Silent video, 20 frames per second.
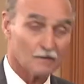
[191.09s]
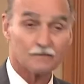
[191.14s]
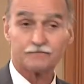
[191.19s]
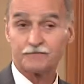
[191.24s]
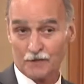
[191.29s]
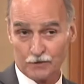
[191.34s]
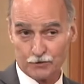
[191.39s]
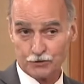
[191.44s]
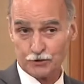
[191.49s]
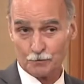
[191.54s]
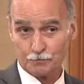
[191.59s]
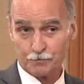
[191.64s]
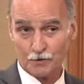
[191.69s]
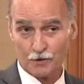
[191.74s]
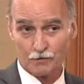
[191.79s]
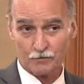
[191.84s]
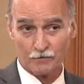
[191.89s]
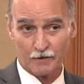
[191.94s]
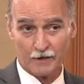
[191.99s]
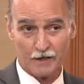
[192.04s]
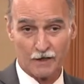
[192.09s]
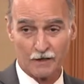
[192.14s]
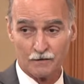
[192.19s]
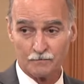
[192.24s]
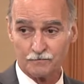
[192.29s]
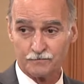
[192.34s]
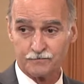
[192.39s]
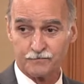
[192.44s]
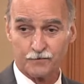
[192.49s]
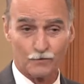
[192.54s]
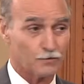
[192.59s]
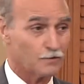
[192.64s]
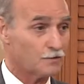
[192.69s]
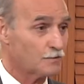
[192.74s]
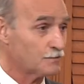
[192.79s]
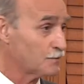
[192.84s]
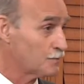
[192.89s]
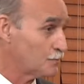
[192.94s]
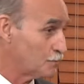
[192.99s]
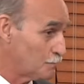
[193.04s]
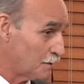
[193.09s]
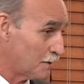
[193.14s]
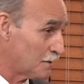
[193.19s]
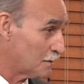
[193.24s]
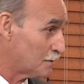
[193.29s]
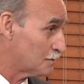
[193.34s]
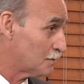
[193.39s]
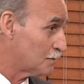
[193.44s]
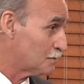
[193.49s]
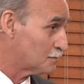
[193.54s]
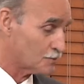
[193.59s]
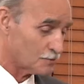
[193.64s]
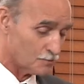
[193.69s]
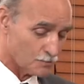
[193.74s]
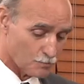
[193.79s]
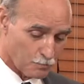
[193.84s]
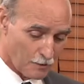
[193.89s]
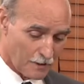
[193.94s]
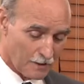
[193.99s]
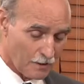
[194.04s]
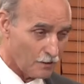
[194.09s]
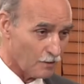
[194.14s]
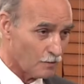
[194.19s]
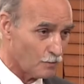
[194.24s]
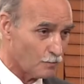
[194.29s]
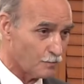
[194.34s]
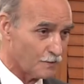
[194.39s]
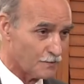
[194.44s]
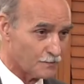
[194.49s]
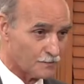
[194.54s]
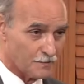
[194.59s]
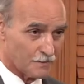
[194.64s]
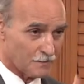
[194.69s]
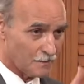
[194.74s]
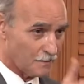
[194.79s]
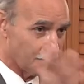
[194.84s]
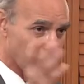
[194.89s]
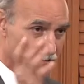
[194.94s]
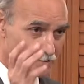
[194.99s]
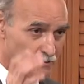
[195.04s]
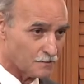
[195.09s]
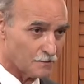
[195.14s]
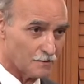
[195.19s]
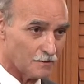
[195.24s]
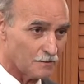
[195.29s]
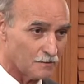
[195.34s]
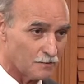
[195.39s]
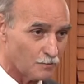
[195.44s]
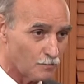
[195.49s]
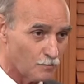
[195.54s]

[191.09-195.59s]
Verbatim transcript: fellowship program for the humanities as well with at least uh,